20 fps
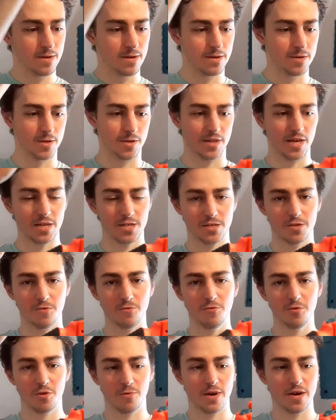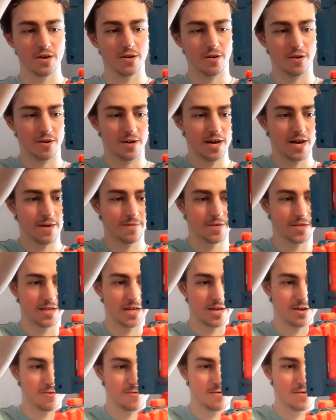So that's not all the way on. I have to
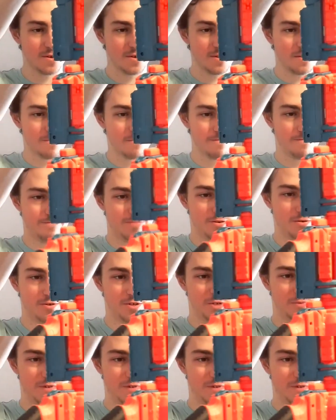now push